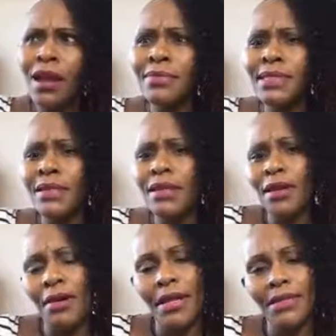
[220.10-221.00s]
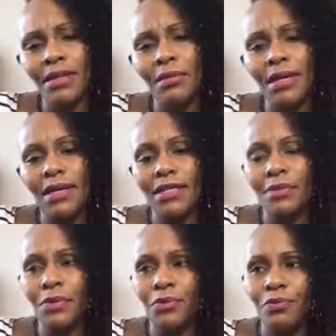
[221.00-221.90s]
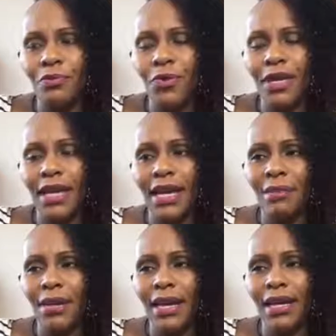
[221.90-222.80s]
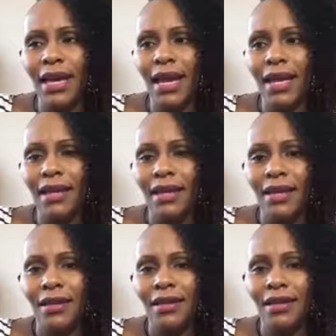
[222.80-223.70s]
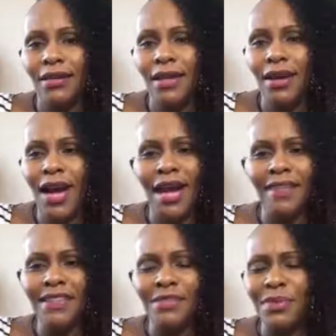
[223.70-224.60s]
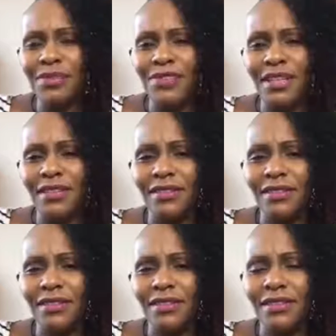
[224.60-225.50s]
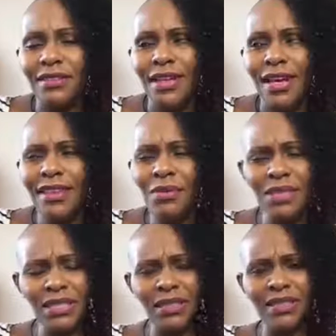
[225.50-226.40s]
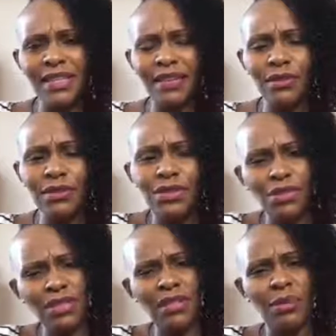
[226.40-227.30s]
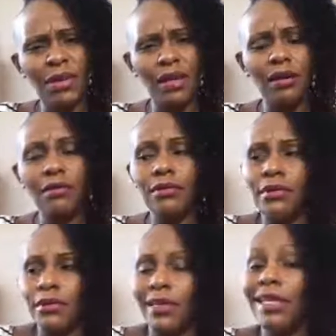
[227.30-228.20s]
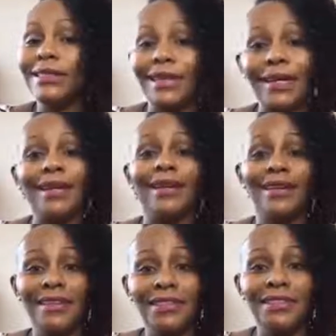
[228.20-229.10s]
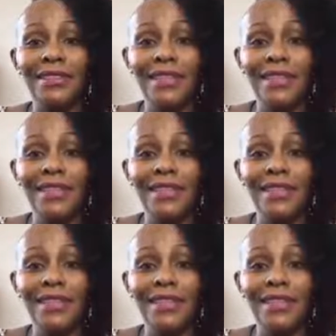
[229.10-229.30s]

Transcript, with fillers: I'm sitting there and I tell my husband one day, I'm like, hey, you know, I had this epiphany. I think we should leave St. Louis. Do you still want to go? He's like, yeah.